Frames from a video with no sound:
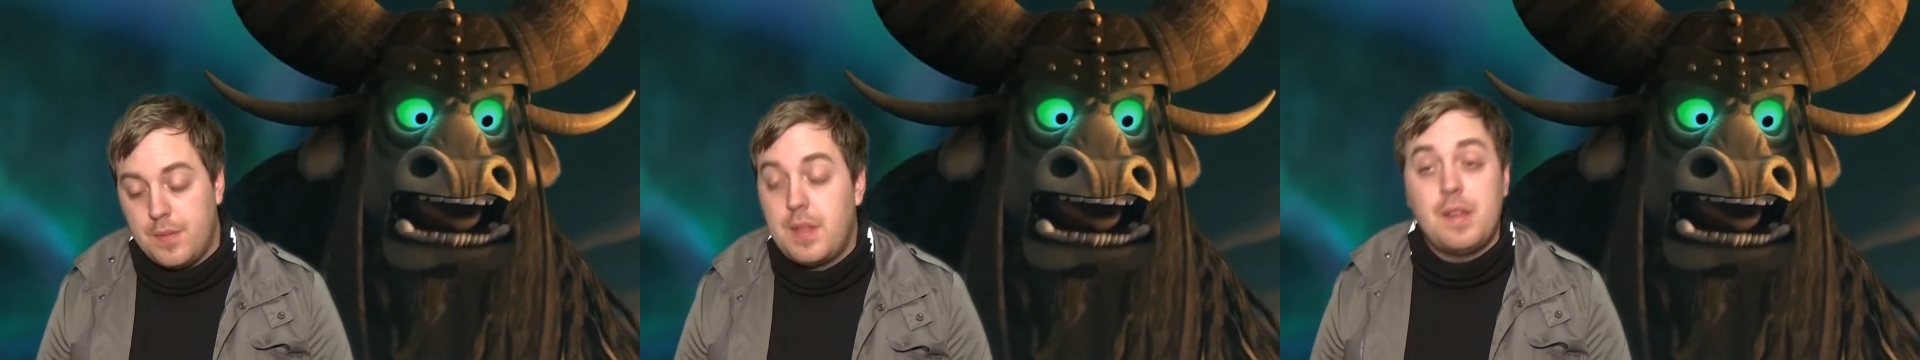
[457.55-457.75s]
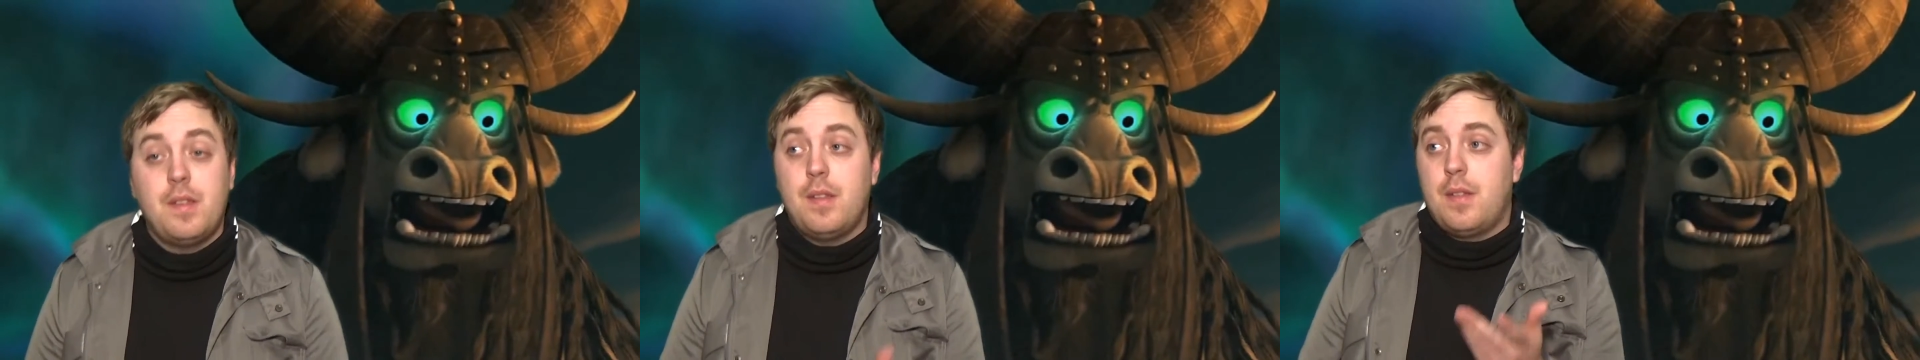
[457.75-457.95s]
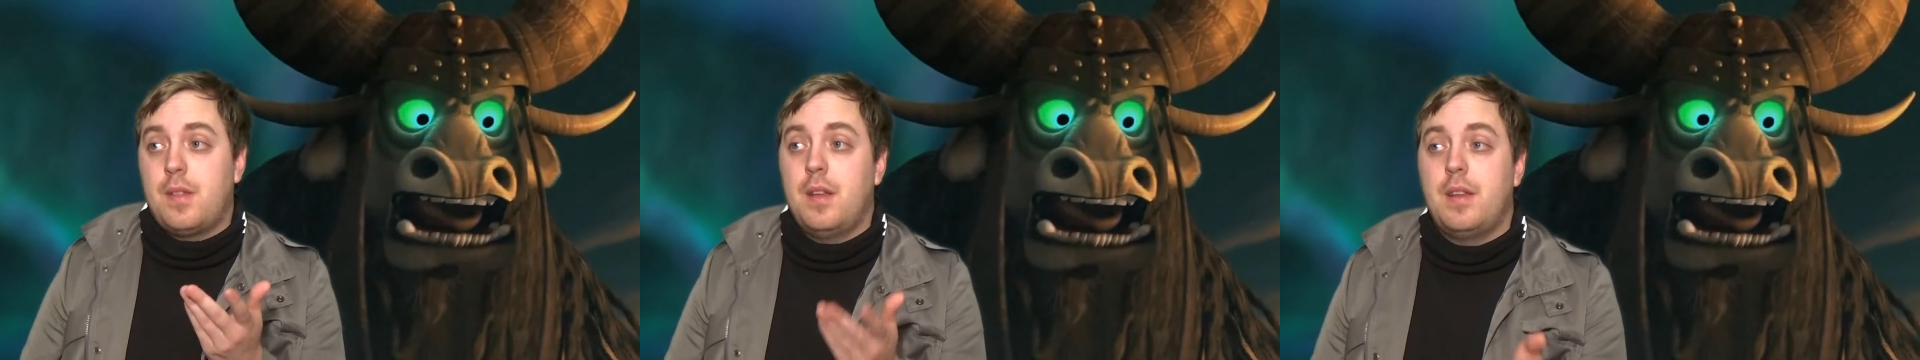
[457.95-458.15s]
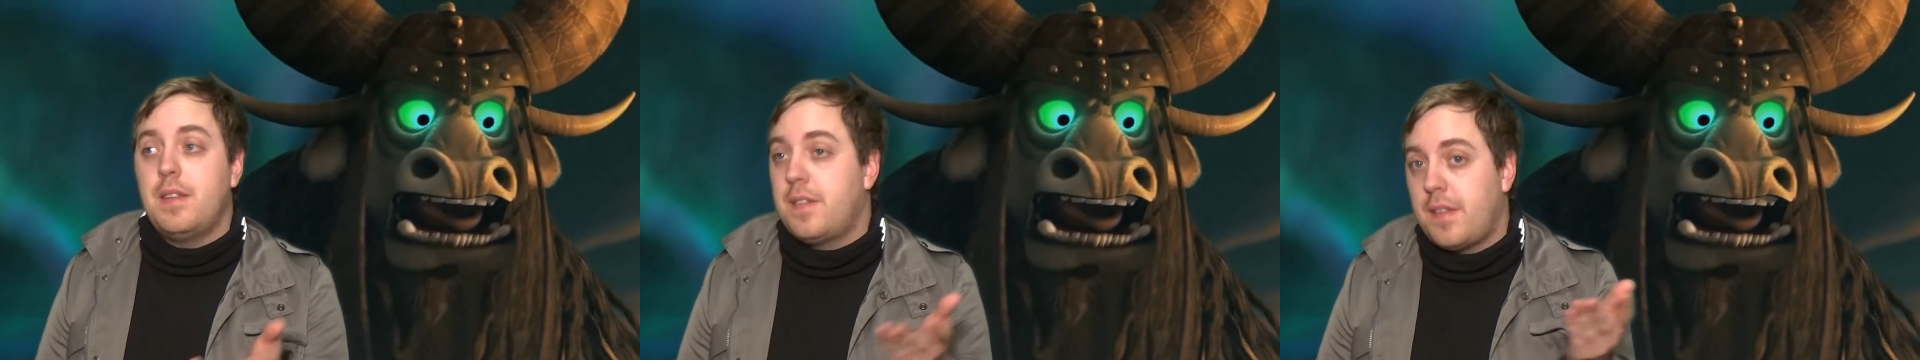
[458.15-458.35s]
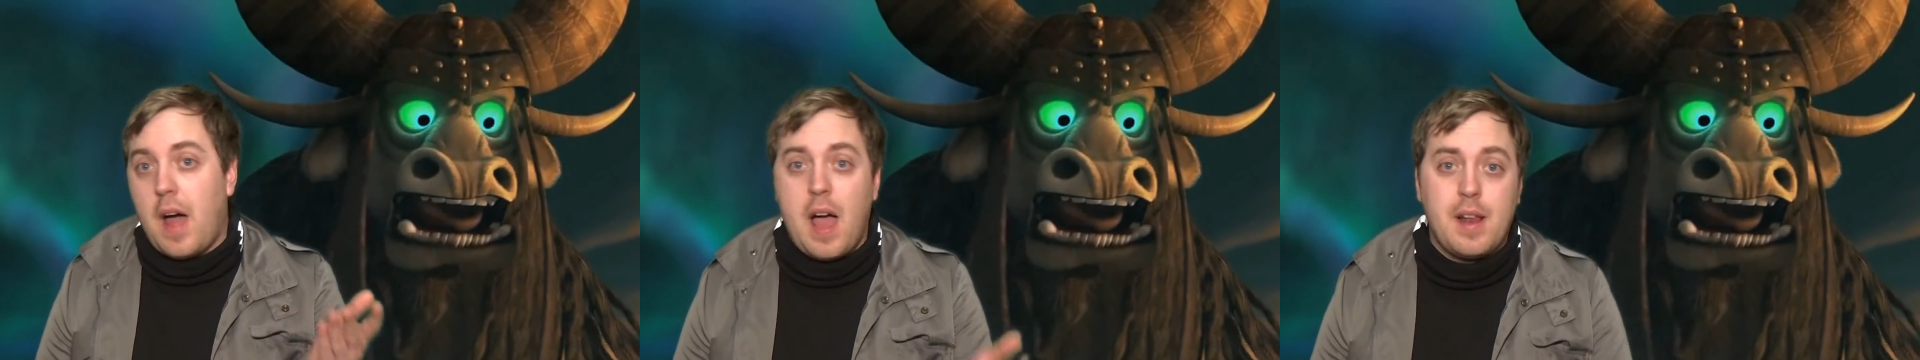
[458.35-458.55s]
This, the
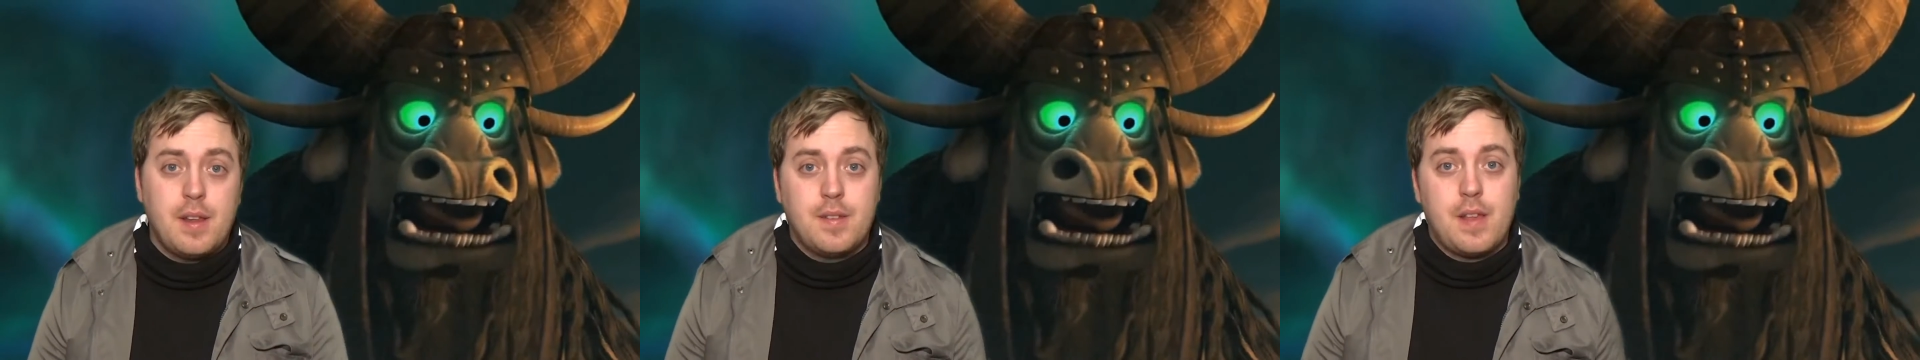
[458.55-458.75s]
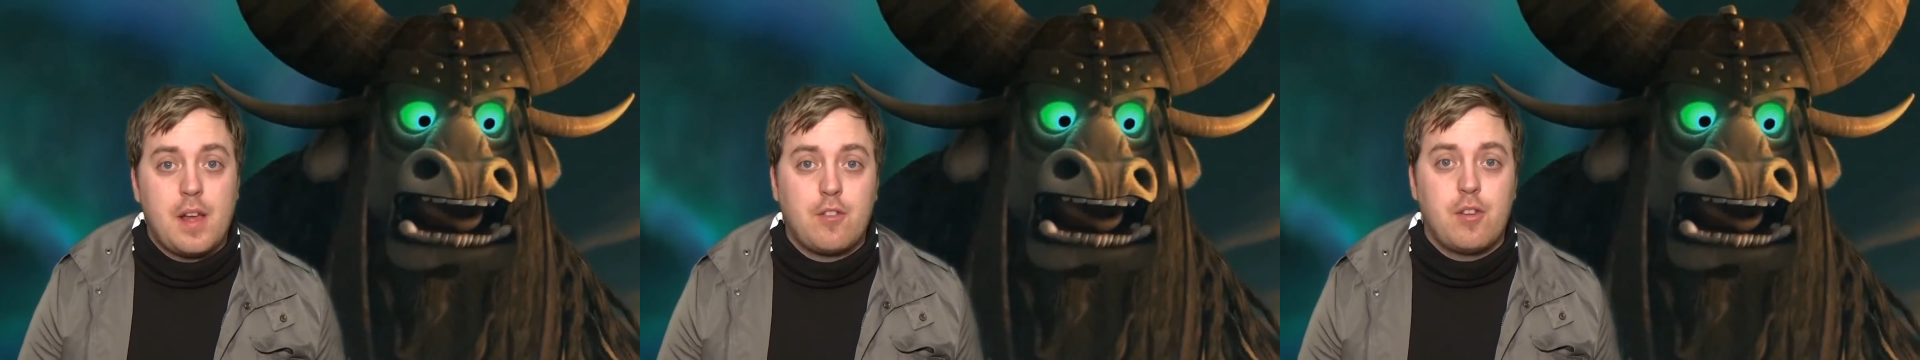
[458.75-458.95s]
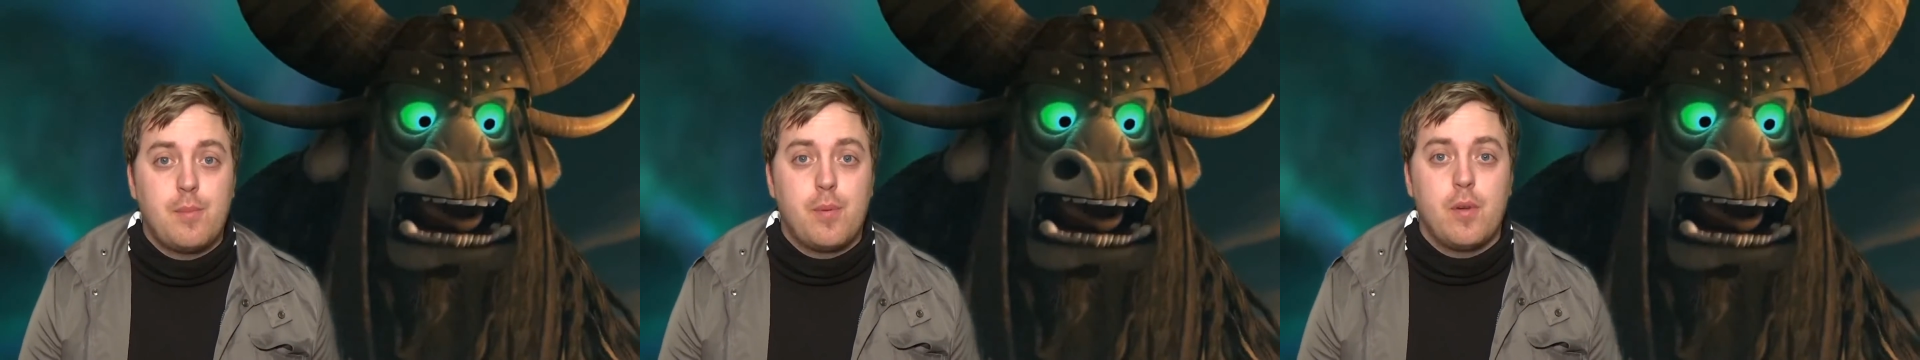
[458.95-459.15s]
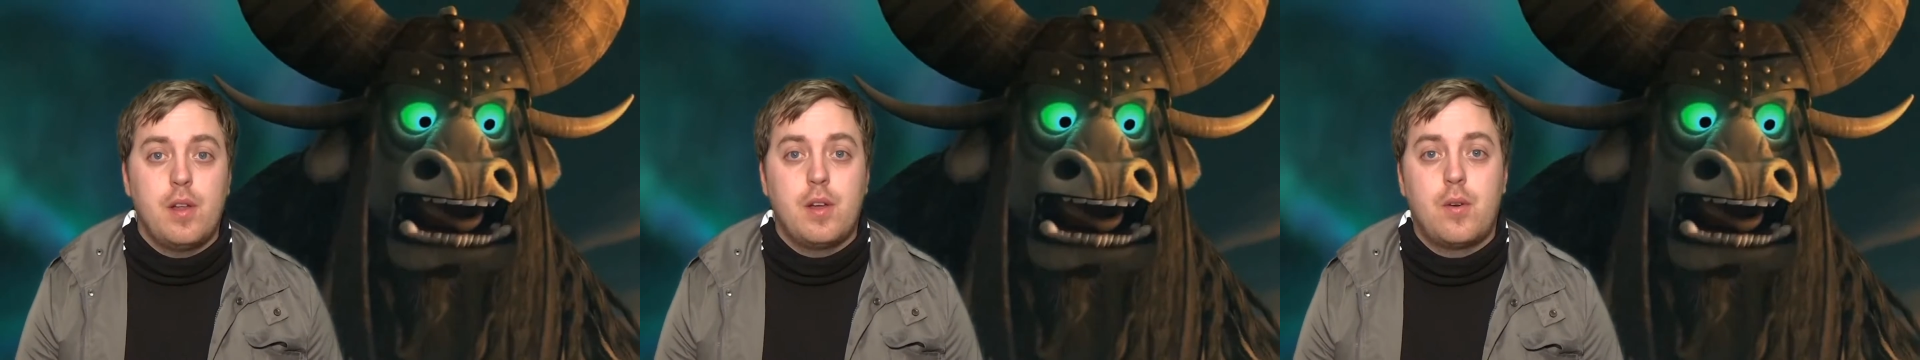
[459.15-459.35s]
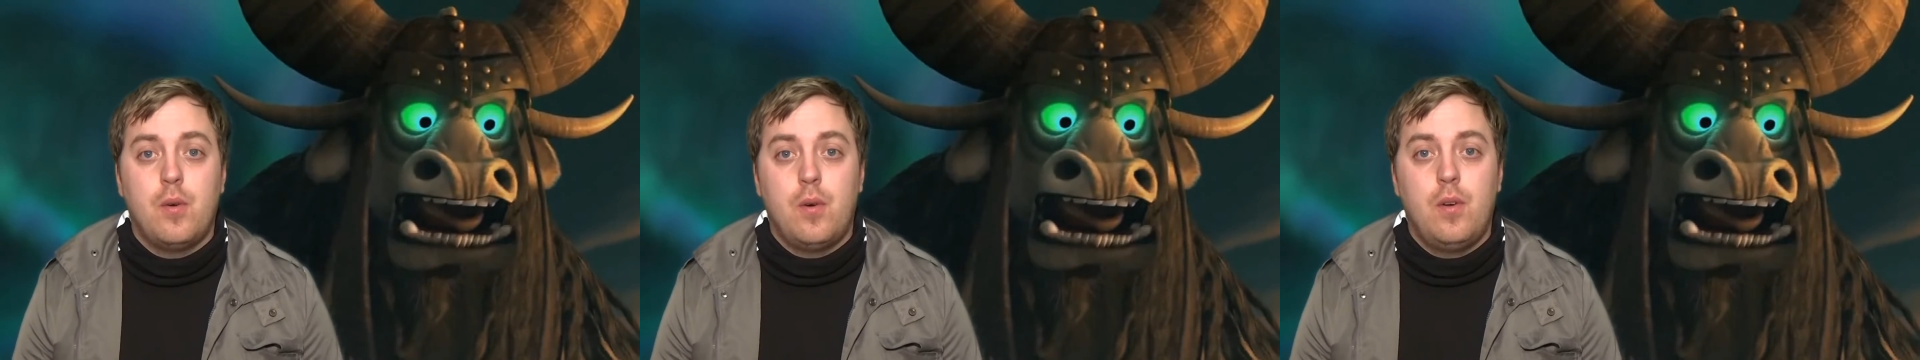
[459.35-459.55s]
design is actually
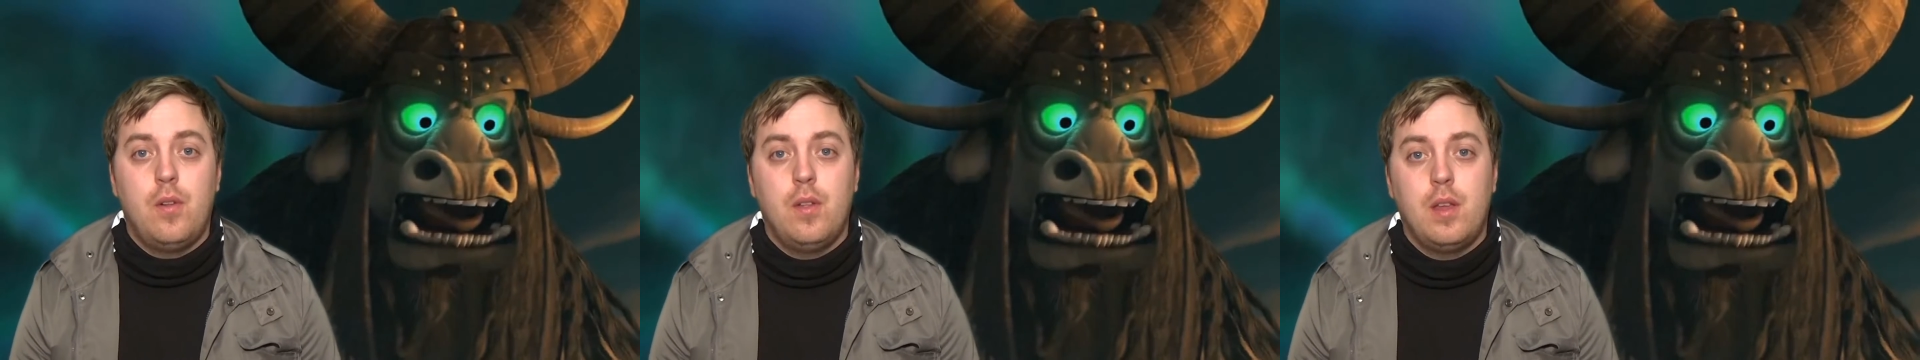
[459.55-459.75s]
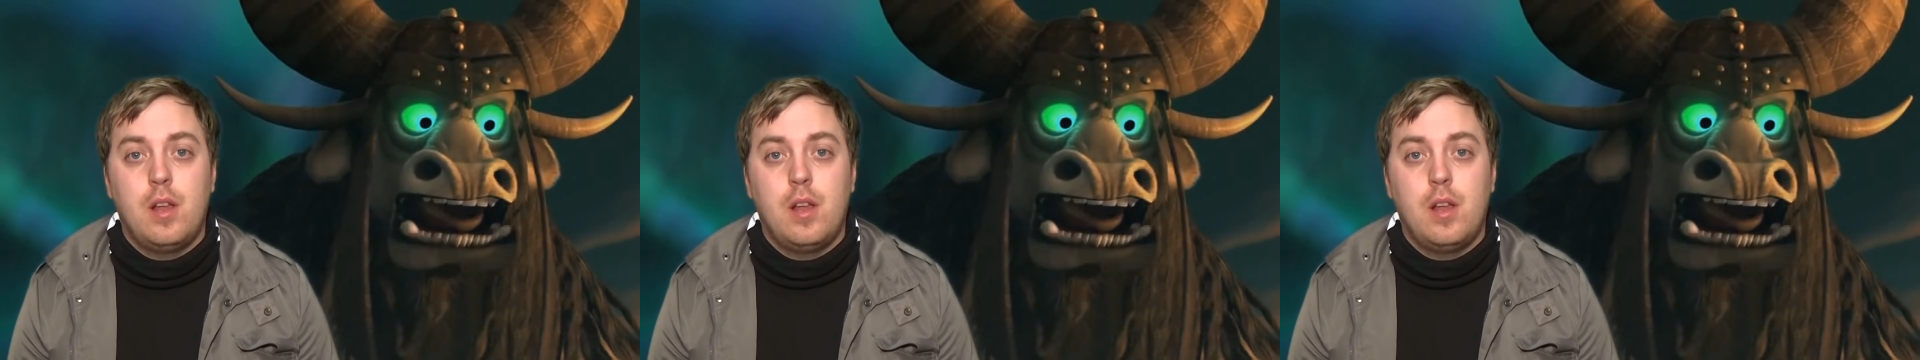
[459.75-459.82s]
pretty cool.